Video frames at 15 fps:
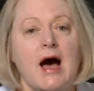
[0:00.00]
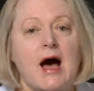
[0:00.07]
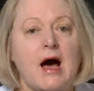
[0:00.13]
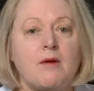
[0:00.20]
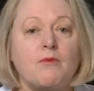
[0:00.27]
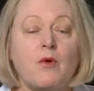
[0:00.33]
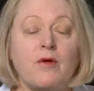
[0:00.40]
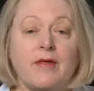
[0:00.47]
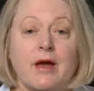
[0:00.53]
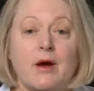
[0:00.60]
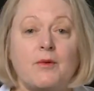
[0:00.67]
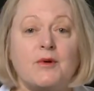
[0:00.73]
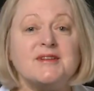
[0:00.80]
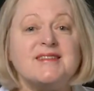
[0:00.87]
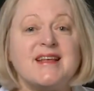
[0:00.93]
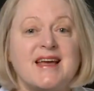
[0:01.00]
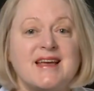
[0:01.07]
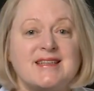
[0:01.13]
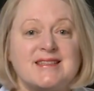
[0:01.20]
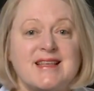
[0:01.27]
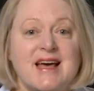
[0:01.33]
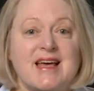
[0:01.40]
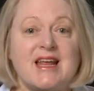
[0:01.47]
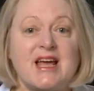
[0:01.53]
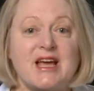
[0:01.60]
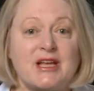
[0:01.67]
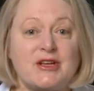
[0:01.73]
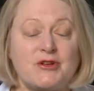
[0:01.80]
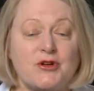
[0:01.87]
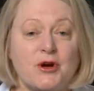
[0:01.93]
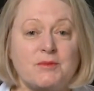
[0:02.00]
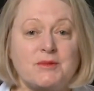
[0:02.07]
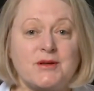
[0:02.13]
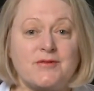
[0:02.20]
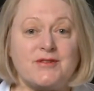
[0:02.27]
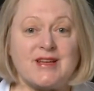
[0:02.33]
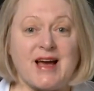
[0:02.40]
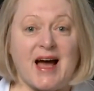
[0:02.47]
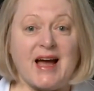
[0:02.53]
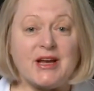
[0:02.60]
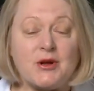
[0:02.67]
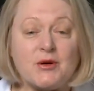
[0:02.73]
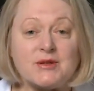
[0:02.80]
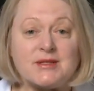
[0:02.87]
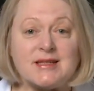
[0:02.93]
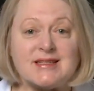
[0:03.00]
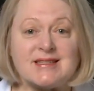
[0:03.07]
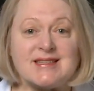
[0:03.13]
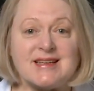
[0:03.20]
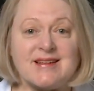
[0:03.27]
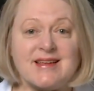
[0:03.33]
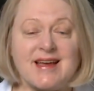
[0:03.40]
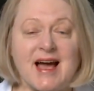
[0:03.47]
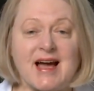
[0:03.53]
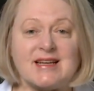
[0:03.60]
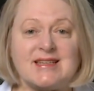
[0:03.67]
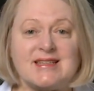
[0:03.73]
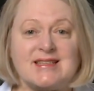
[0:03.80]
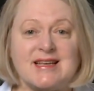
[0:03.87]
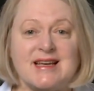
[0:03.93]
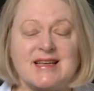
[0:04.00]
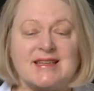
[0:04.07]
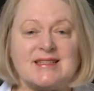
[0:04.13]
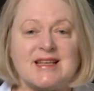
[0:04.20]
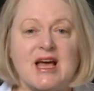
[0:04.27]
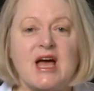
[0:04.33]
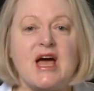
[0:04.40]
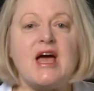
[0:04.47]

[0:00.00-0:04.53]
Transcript: Um, one thing I will say is that in terms of diagnosing celiac disease,